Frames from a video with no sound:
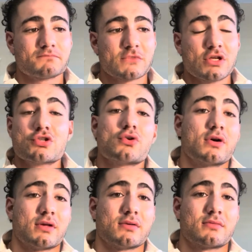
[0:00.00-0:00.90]
enjoy
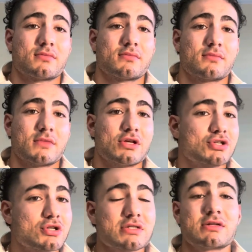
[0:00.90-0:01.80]
it. It's
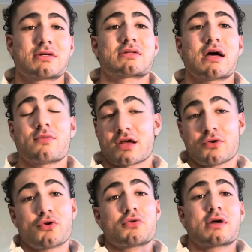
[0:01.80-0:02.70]
just an exam, and I
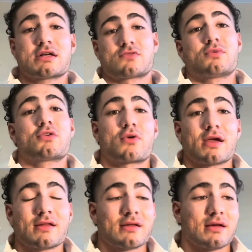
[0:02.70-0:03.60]
know you guys will be
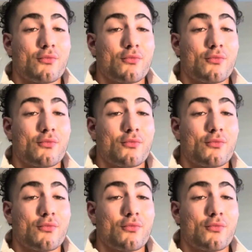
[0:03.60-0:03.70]
great.